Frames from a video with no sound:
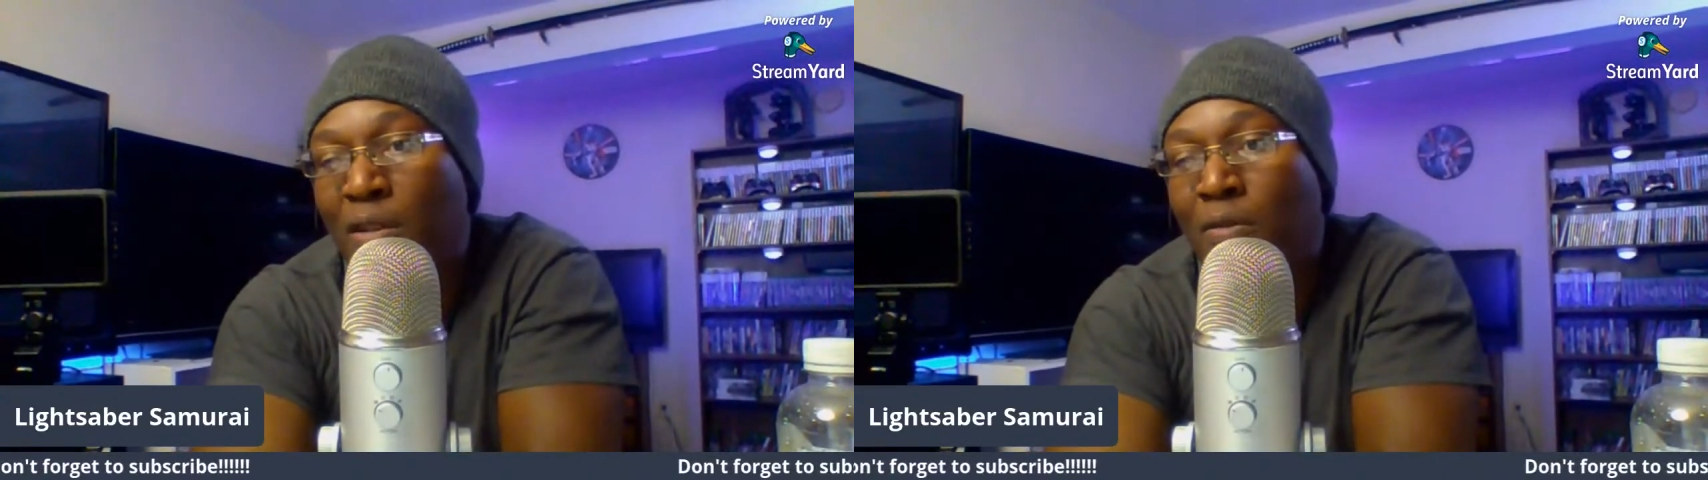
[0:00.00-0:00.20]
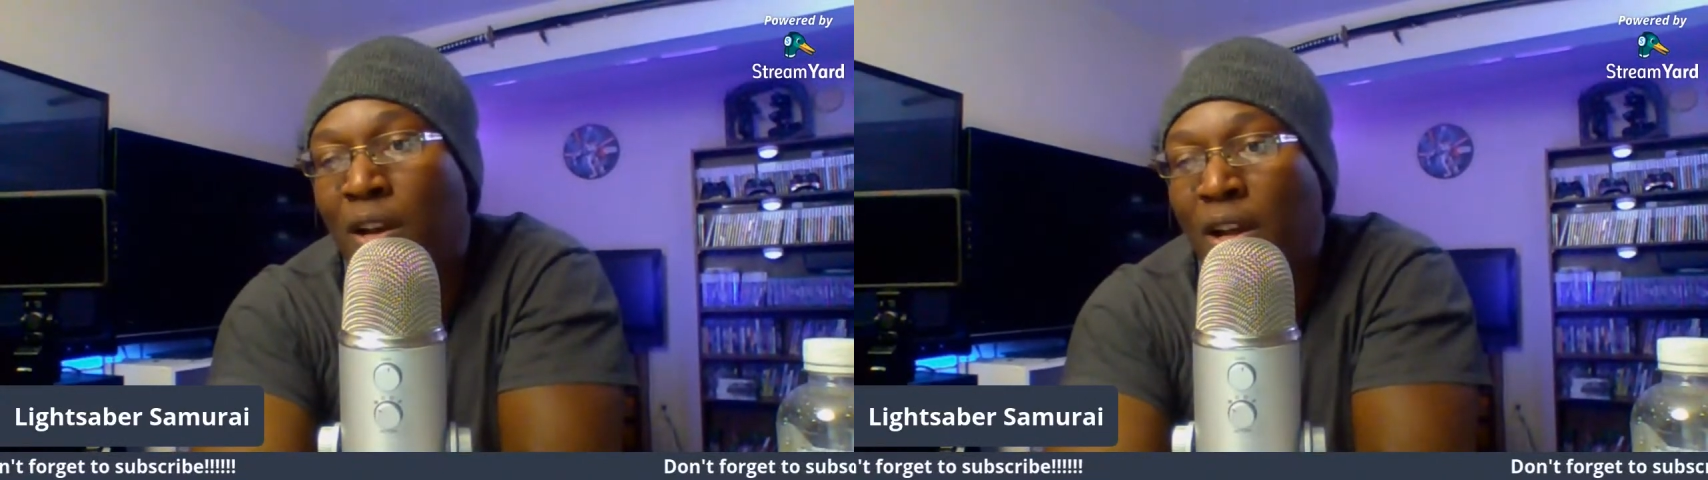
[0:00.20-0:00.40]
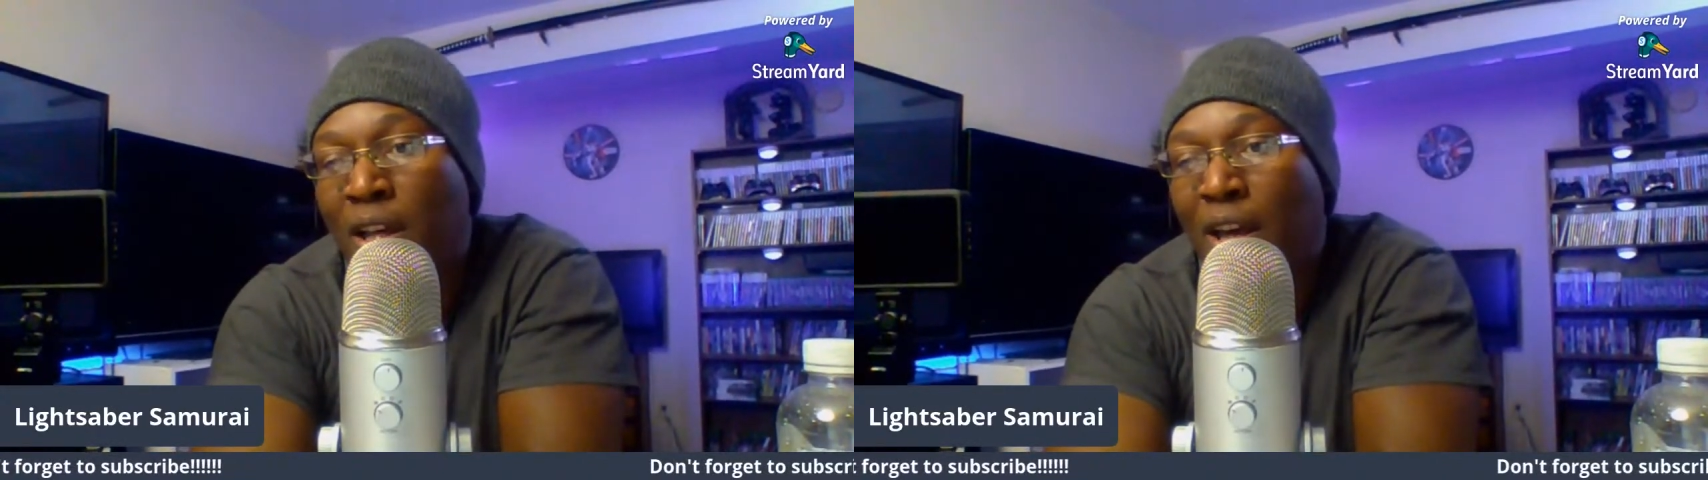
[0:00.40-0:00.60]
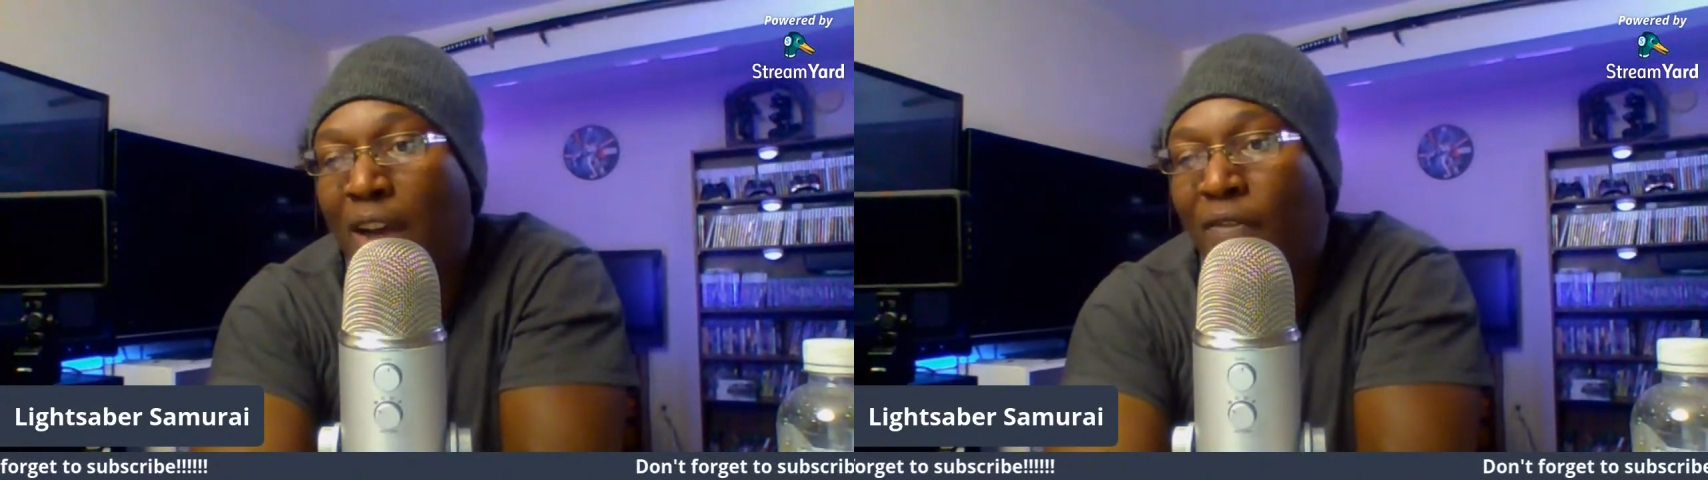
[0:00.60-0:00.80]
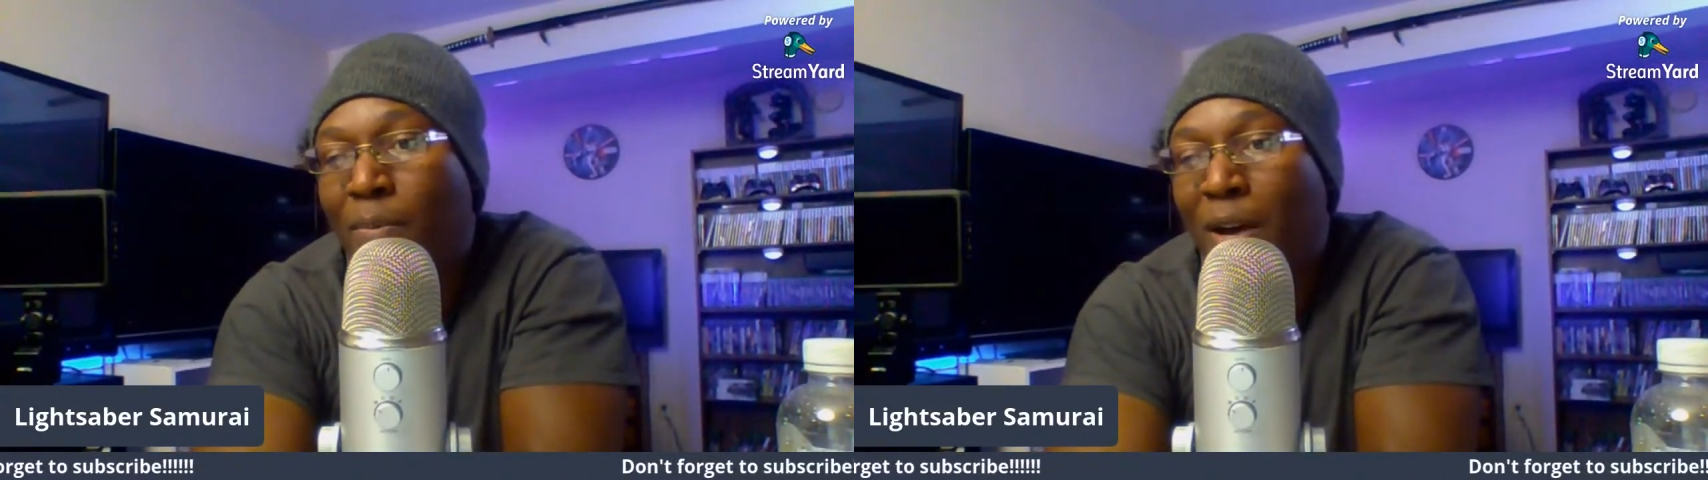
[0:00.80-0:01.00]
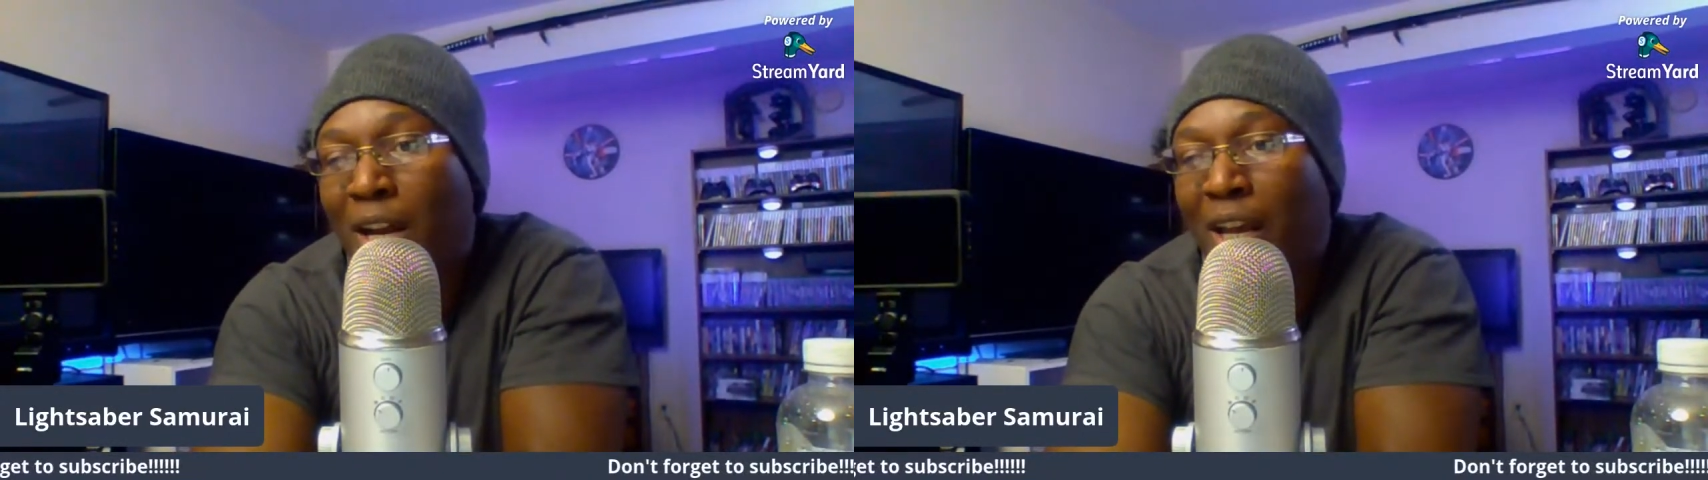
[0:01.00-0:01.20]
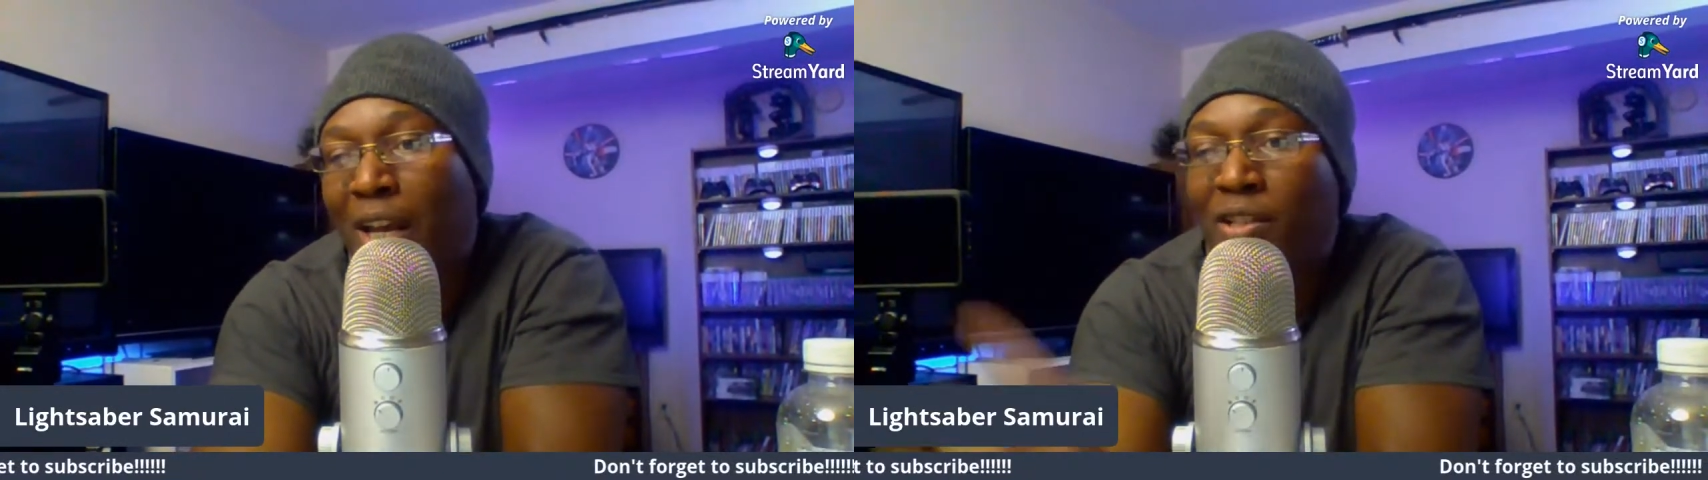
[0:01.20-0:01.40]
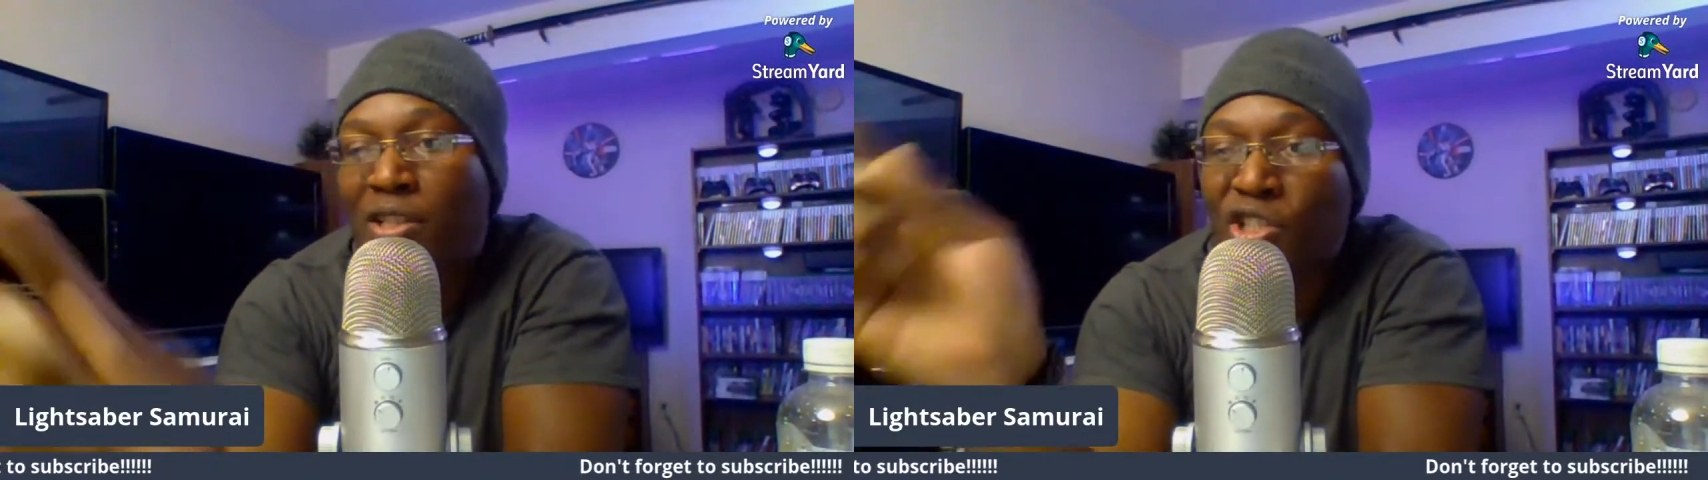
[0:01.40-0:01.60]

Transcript: So, everybody,